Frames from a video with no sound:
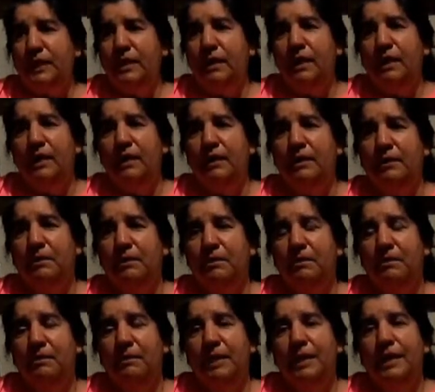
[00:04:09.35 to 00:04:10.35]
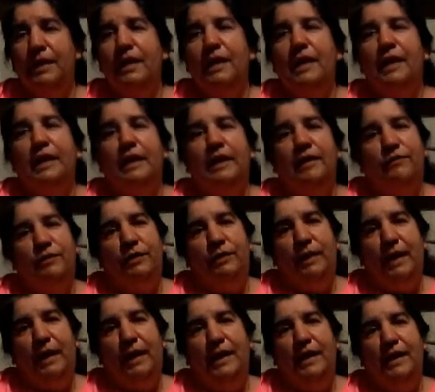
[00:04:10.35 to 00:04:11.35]
um, if you
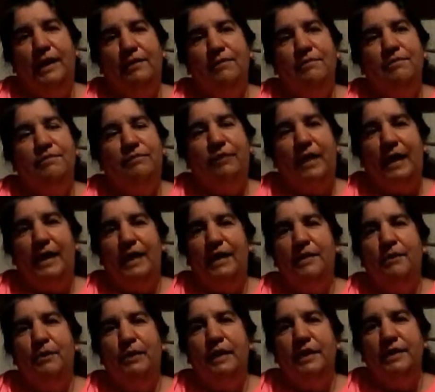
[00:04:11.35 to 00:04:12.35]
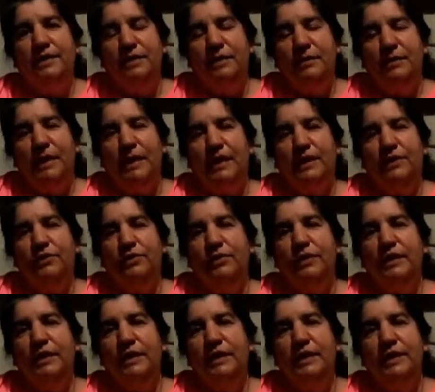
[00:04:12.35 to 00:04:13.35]
can, find a place to make a
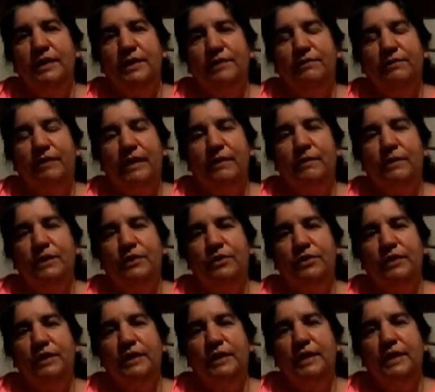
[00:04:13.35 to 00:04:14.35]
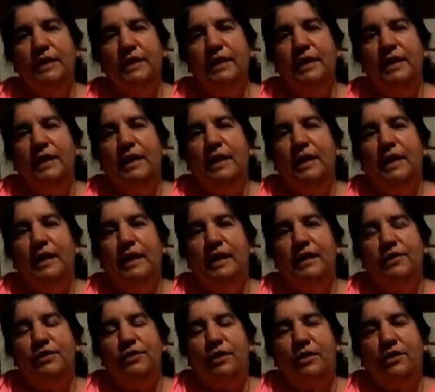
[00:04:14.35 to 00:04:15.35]
tree, family tree, and
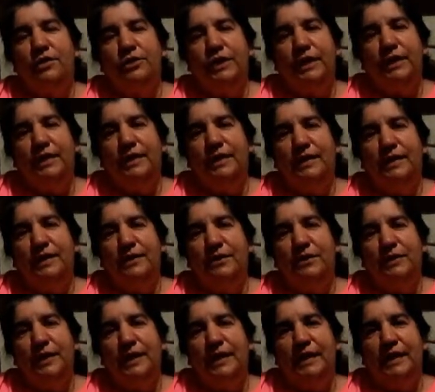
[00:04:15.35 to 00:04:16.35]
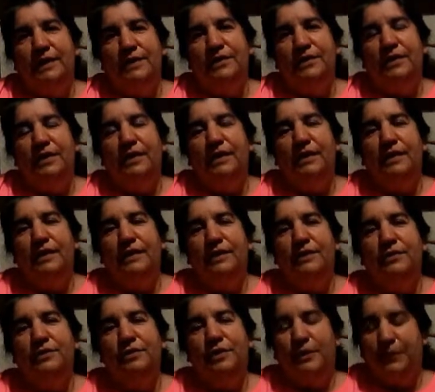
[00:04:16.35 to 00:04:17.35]
start sharing those things.
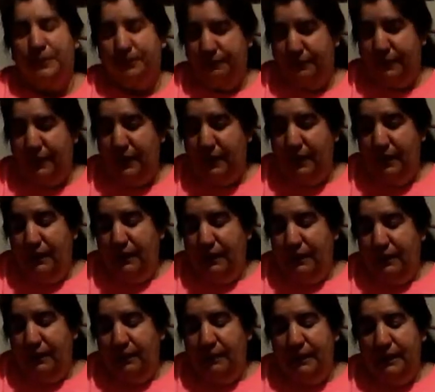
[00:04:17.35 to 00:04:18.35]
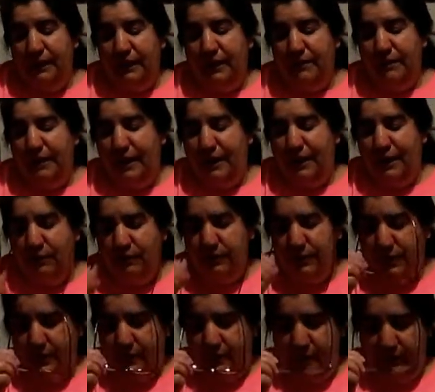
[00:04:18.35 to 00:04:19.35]
So, let me look at my notes
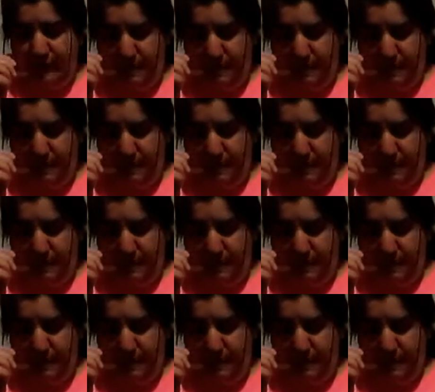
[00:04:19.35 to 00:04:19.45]
here and see